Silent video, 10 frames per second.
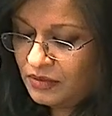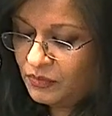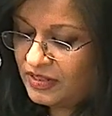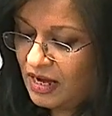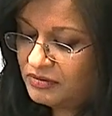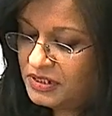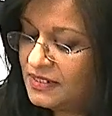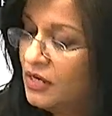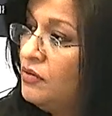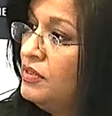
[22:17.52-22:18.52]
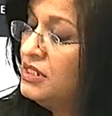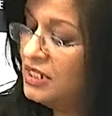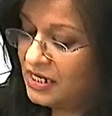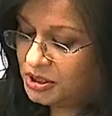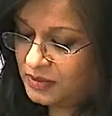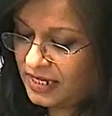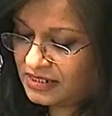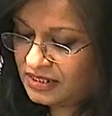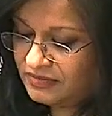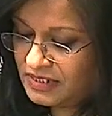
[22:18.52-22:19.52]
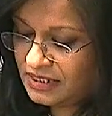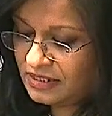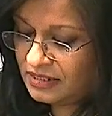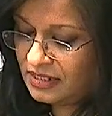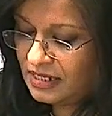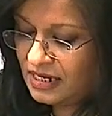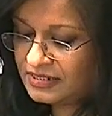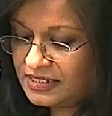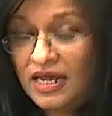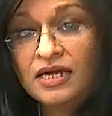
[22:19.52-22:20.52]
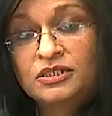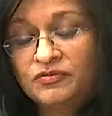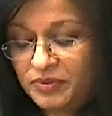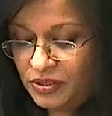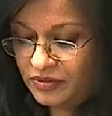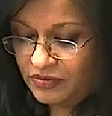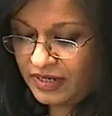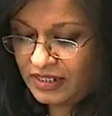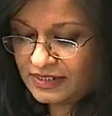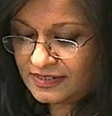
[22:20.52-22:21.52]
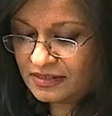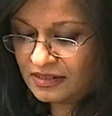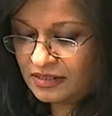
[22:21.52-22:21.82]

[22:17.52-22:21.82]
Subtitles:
without his own intellectual activity as an act of pure grace.